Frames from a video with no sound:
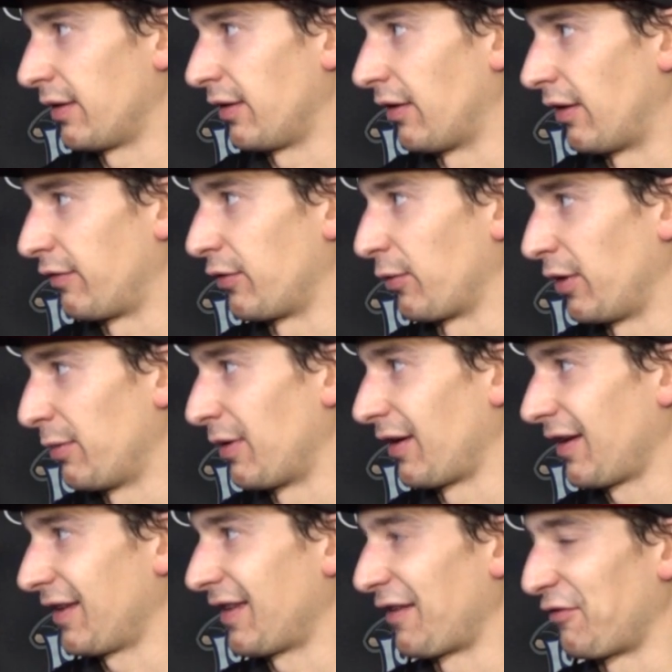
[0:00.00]
You don't have to worry about
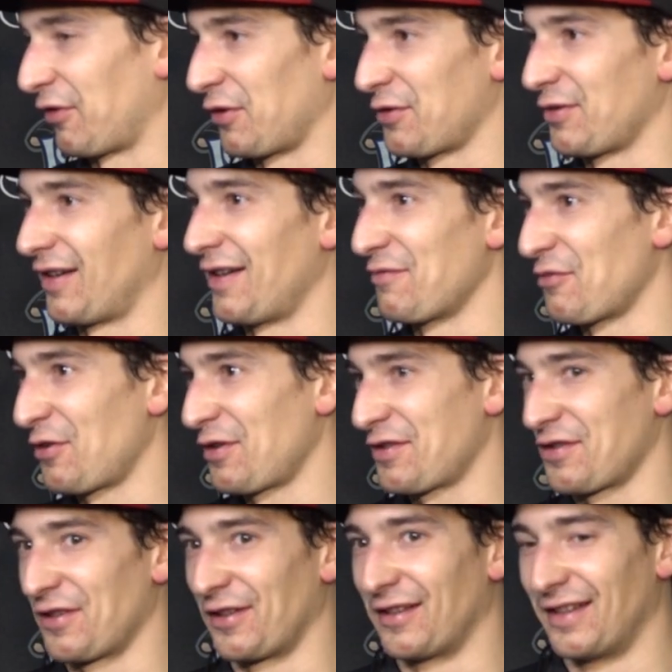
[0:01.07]
getting that first anymore.
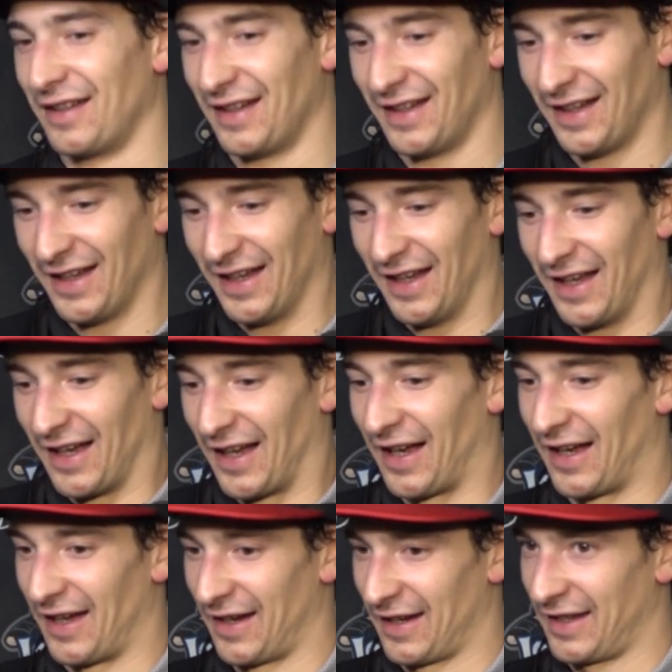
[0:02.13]
So
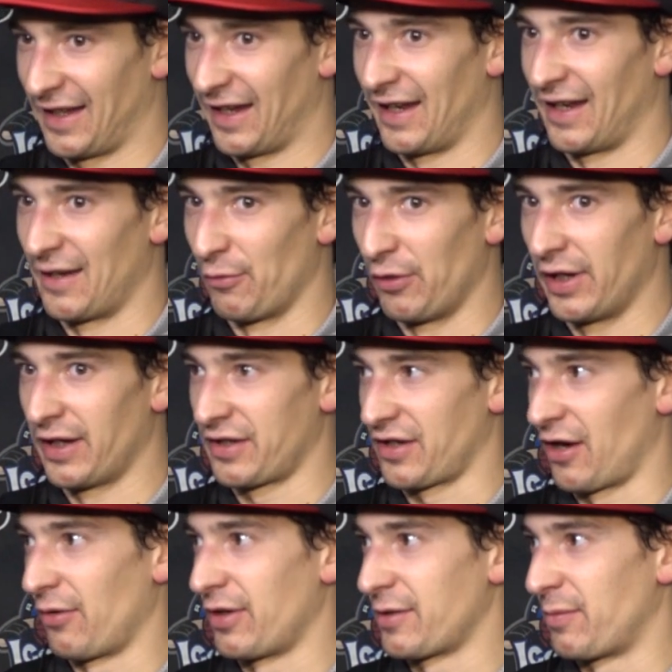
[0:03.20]
to get it in a win is
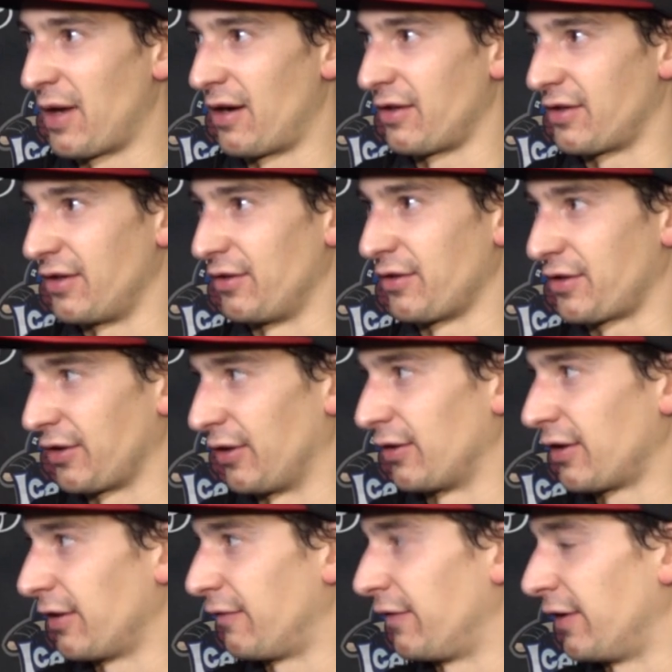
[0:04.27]
always better too, so good